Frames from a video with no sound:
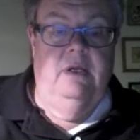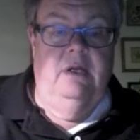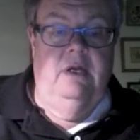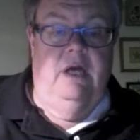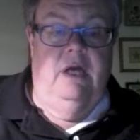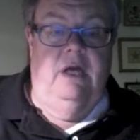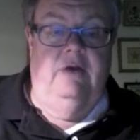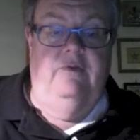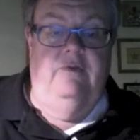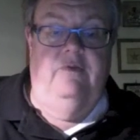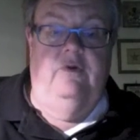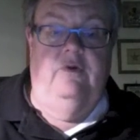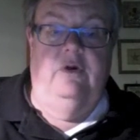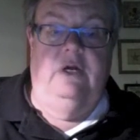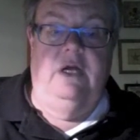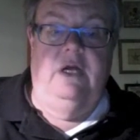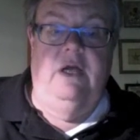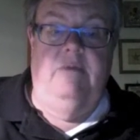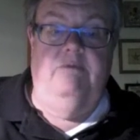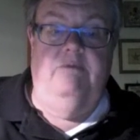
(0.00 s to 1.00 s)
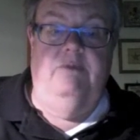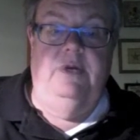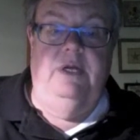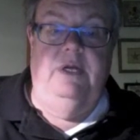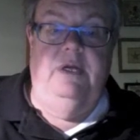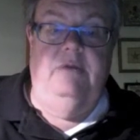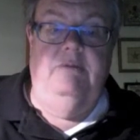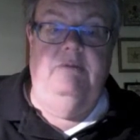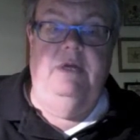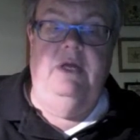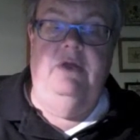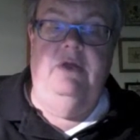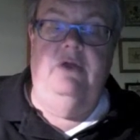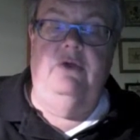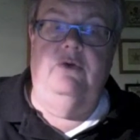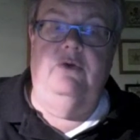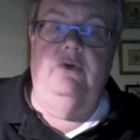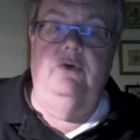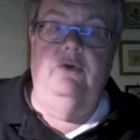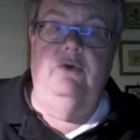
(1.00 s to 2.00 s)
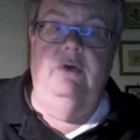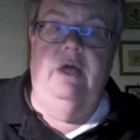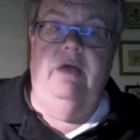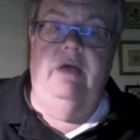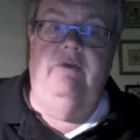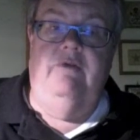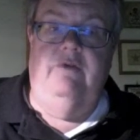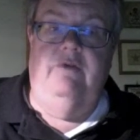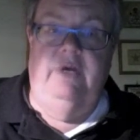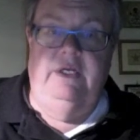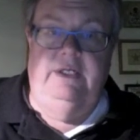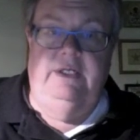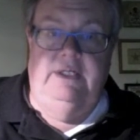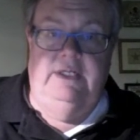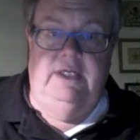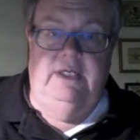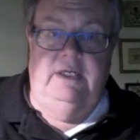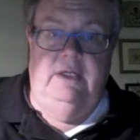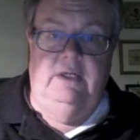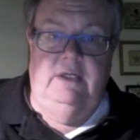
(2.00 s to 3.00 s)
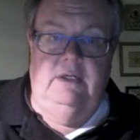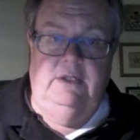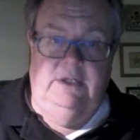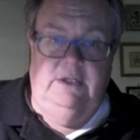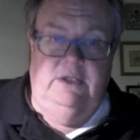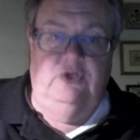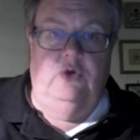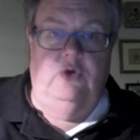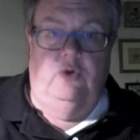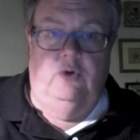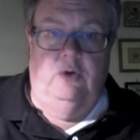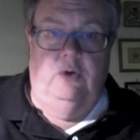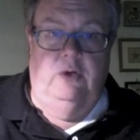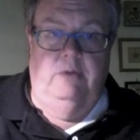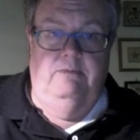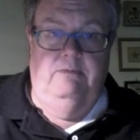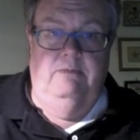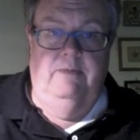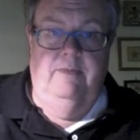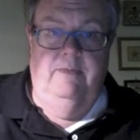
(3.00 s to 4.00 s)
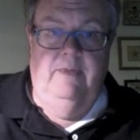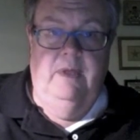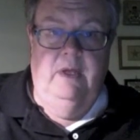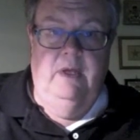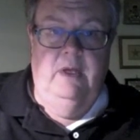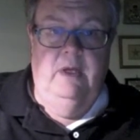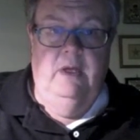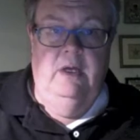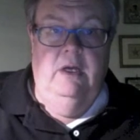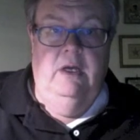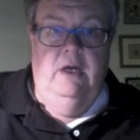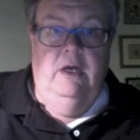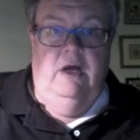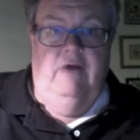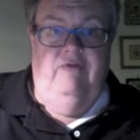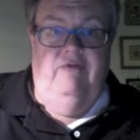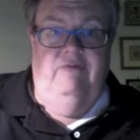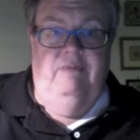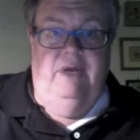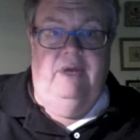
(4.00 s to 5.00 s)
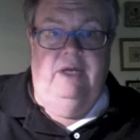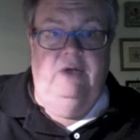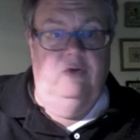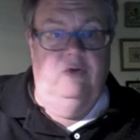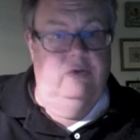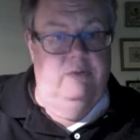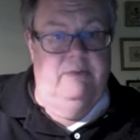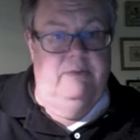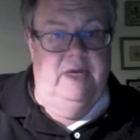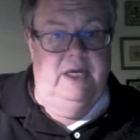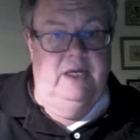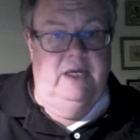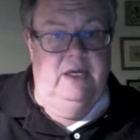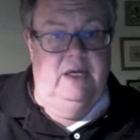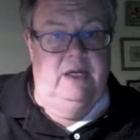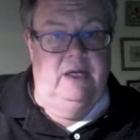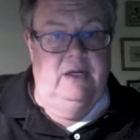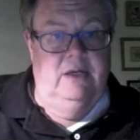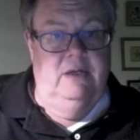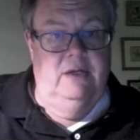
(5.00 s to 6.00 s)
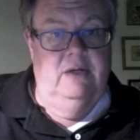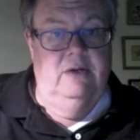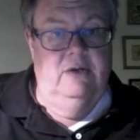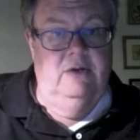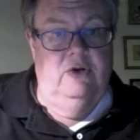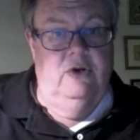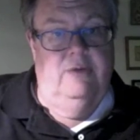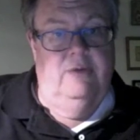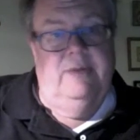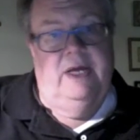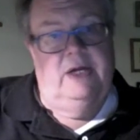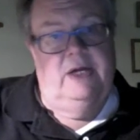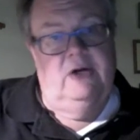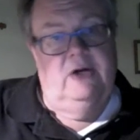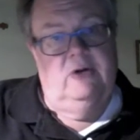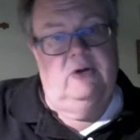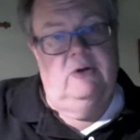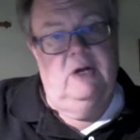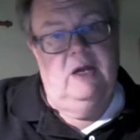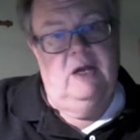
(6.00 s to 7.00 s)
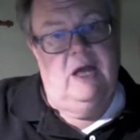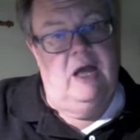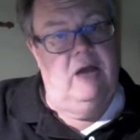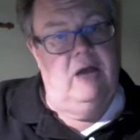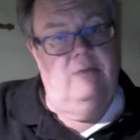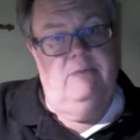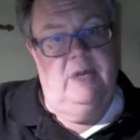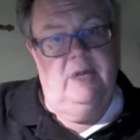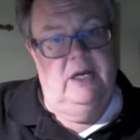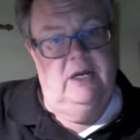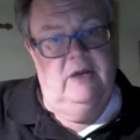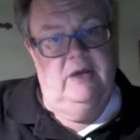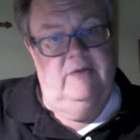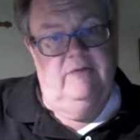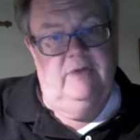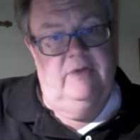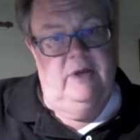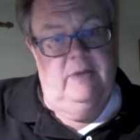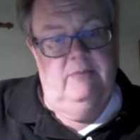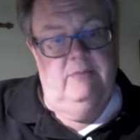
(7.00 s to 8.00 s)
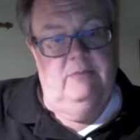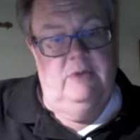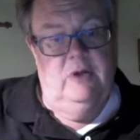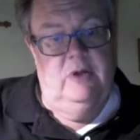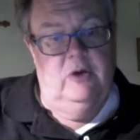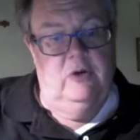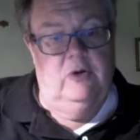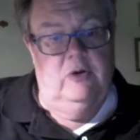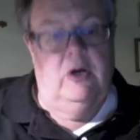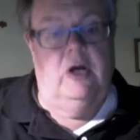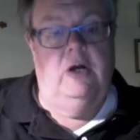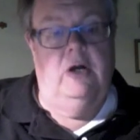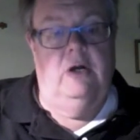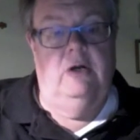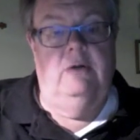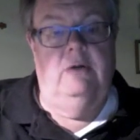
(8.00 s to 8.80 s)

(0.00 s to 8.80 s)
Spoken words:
and for accompanying me through every single storm of my own making, no matter how many of them there are.